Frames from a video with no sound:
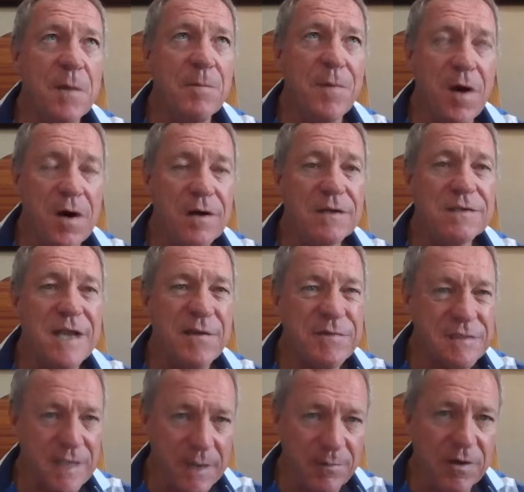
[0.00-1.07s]
markets
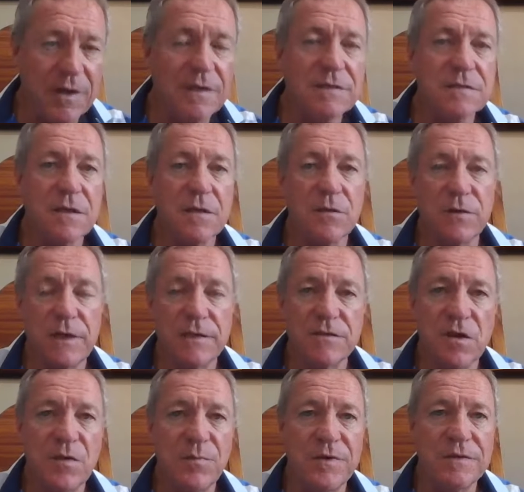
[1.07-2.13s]
have stabilized. A good
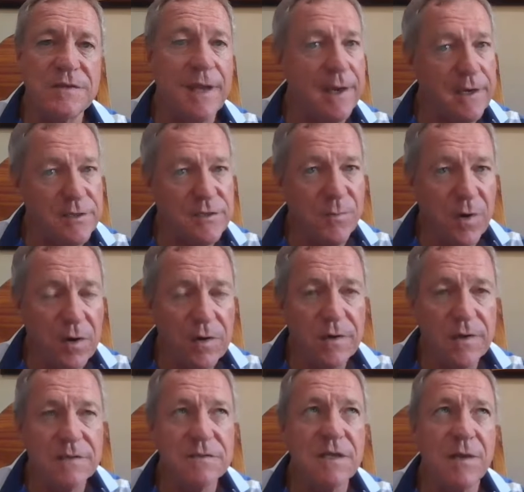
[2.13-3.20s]
example is the energy
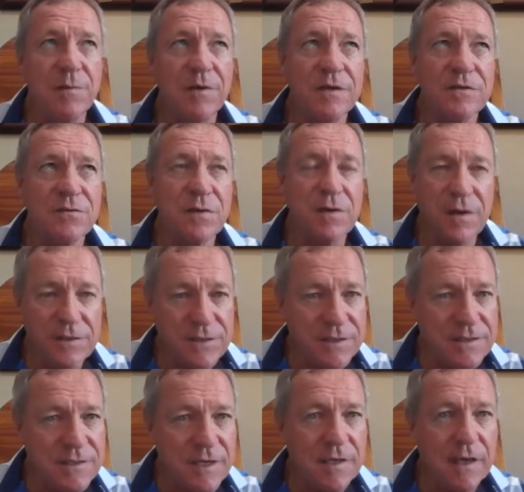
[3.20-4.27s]
market has stabilized to a large
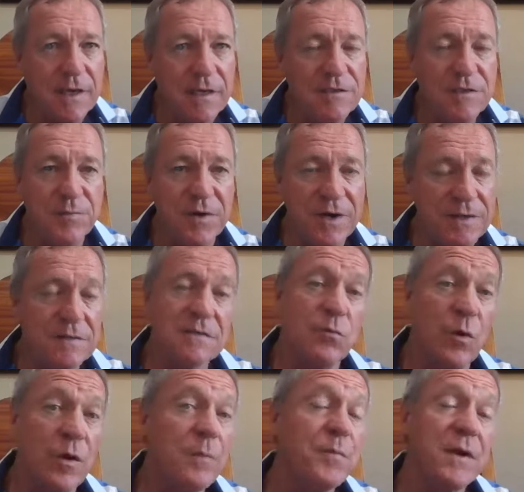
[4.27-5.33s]
extent. Energy prices,
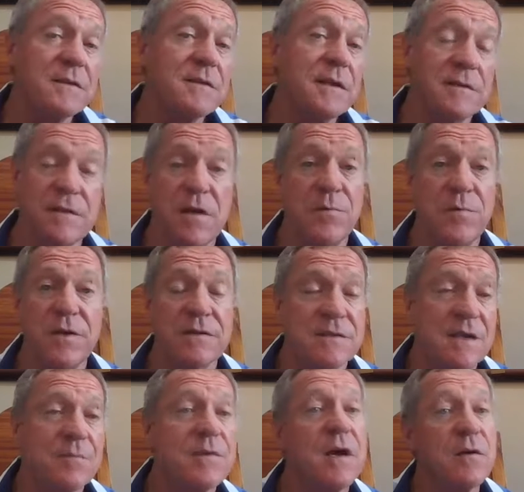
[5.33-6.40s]
oil price example, has
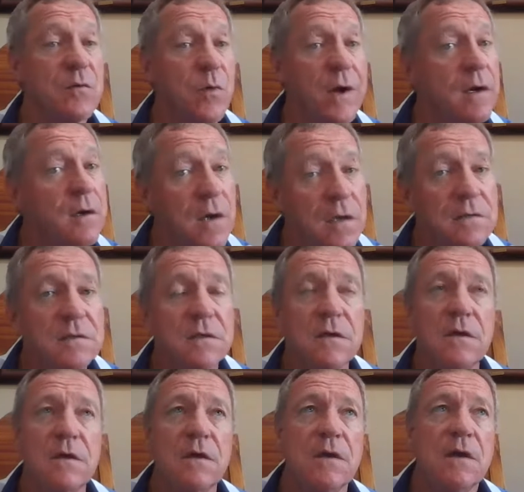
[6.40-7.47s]
come down quite a lot.
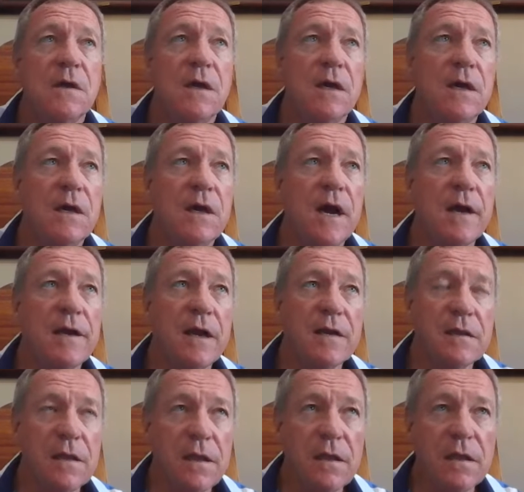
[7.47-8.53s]
And I
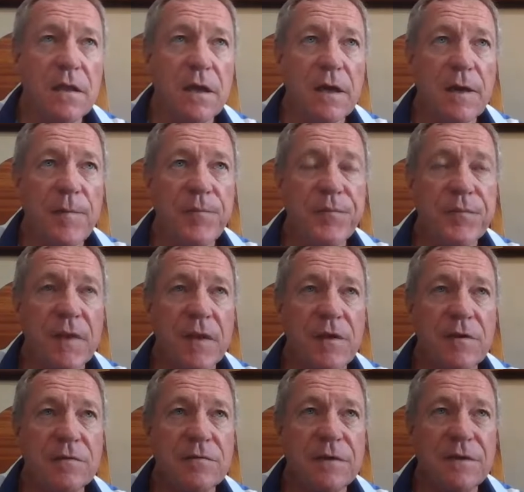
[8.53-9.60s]
think
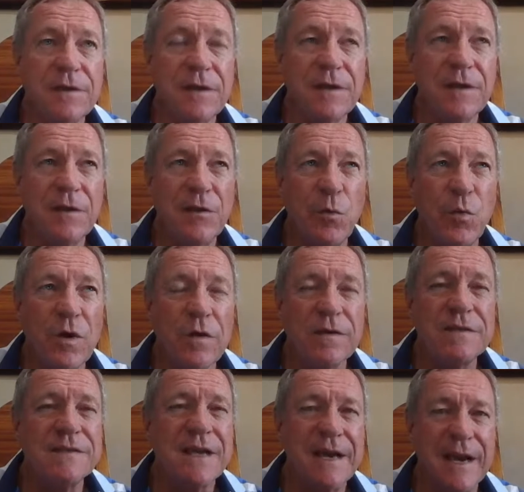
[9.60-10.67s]
the
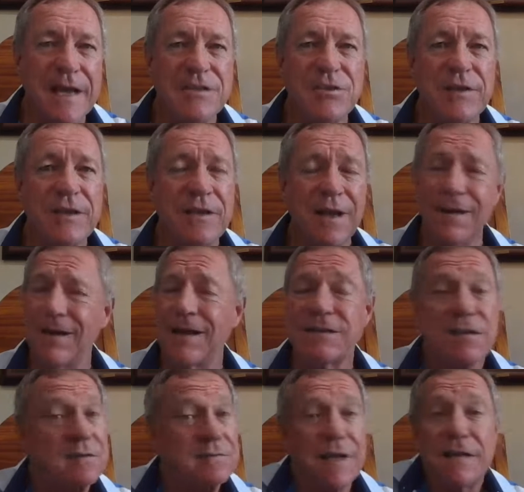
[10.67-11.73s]
world is gradually, and
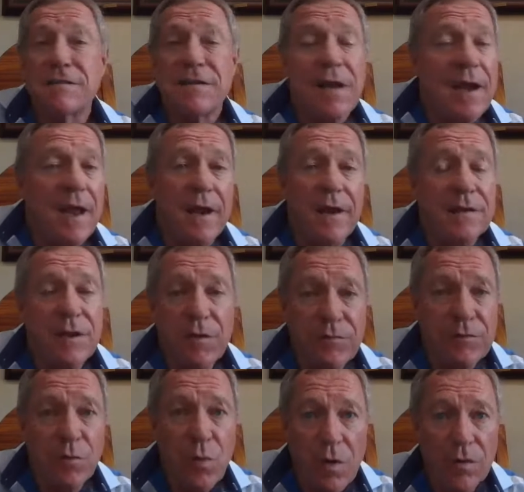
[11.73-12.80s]
that's the reality of
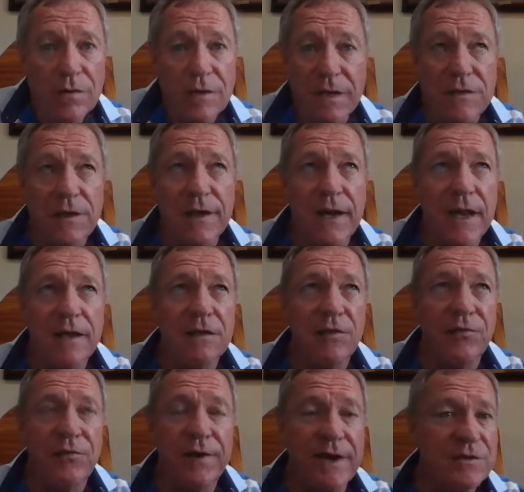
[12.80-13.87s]
the world. That's the reality
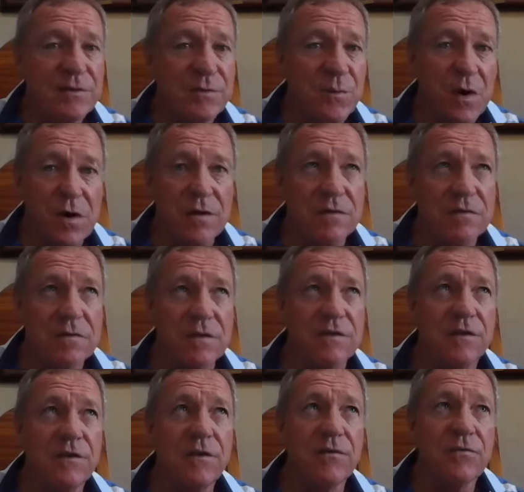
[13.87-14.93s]
of financial markets.
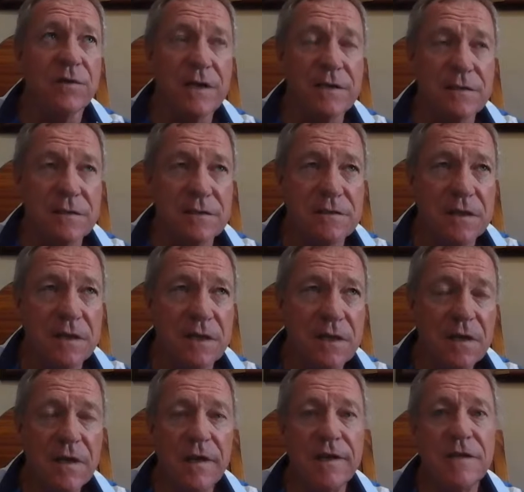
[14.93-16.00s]
There's a new crisis.
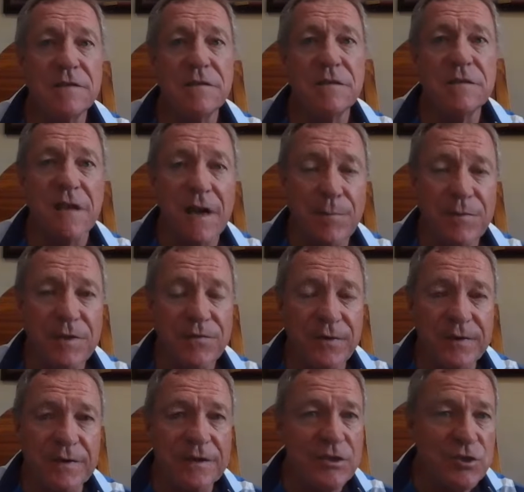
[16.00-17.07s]
It is disruptive
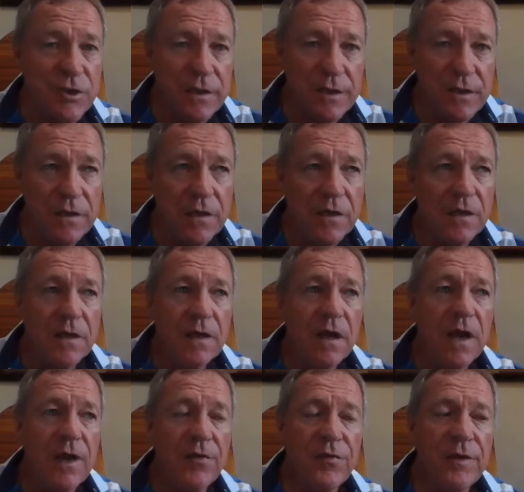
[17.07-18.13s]
initially,
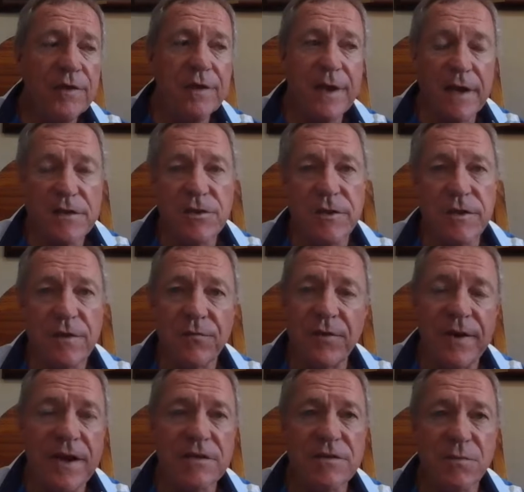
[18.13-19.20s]
and then gradually the
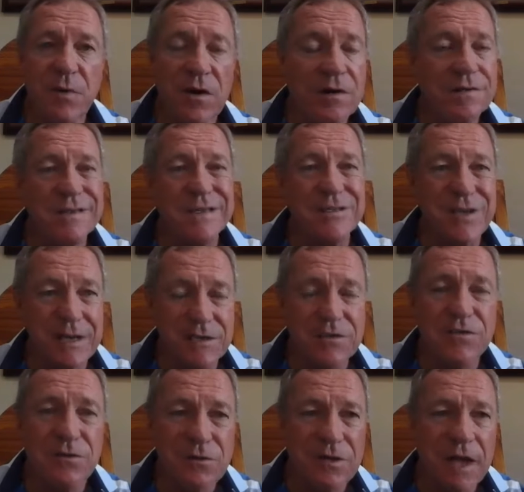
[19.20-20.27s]
financial markets
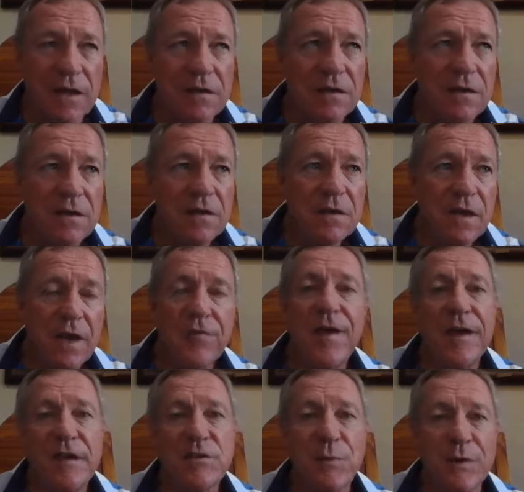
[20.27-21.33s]
adjust to that, and
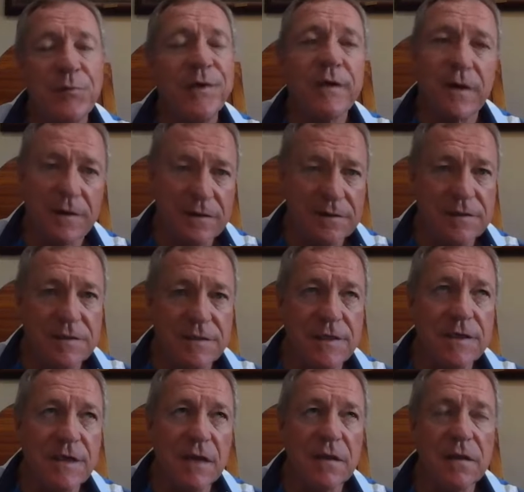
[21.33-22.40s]
that is what we're currently
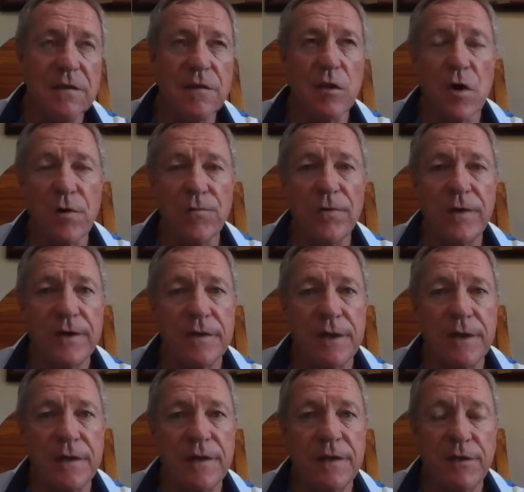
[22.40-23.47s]
seeing. I think the conflict
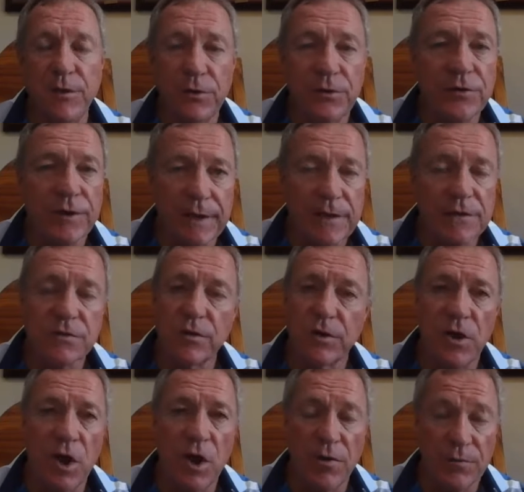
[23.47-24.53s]
in the Ukraine is going
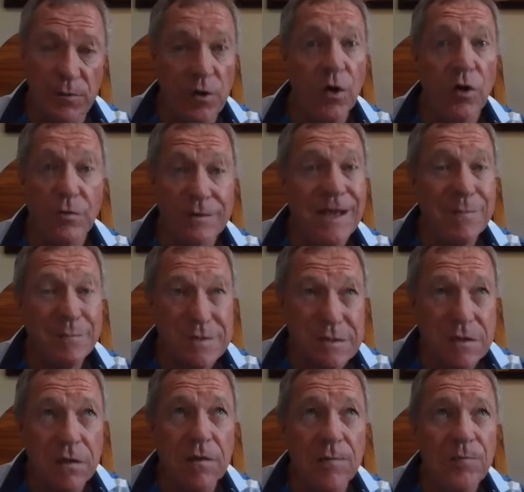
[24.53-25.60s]
to go on for a long time
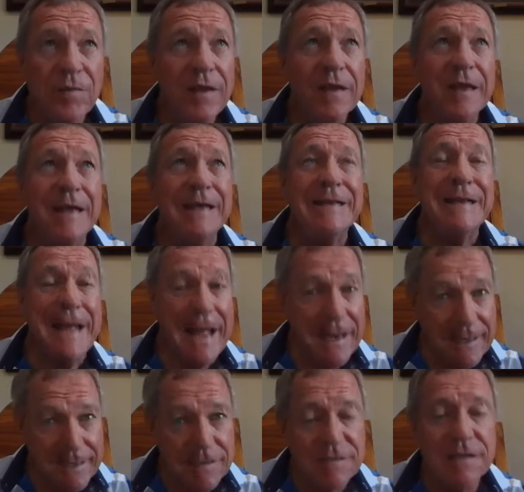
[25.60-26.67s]
still. It
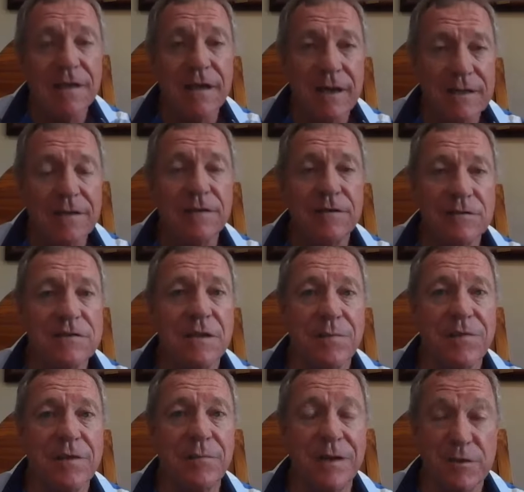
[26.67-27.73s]
can escalate into
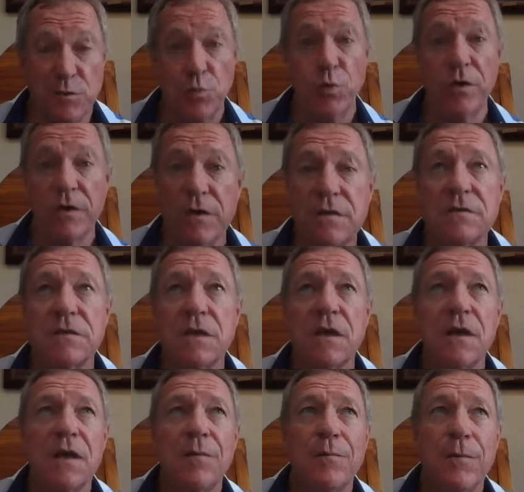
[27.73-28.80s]
something much worse,
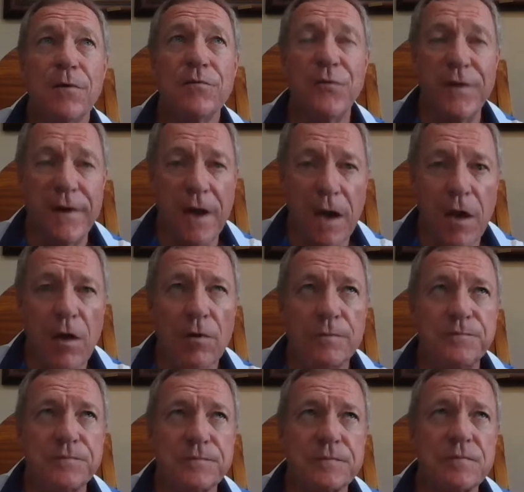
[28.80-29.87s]
but for
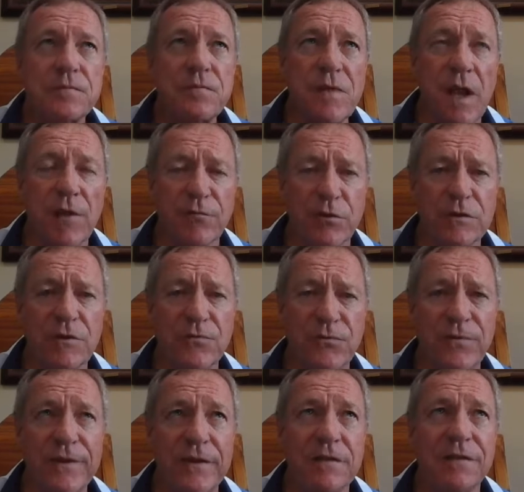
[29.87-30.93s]
now, I've got the
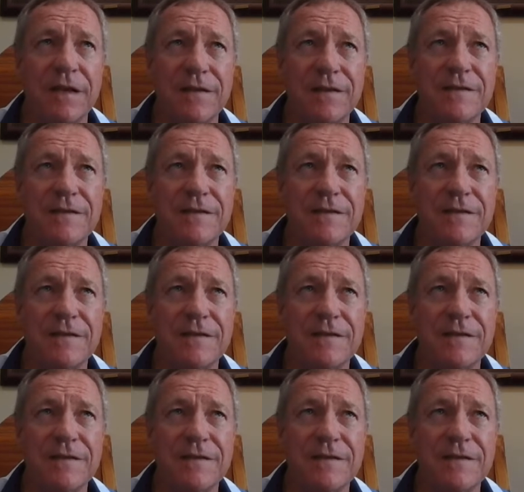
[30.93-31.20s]
feel that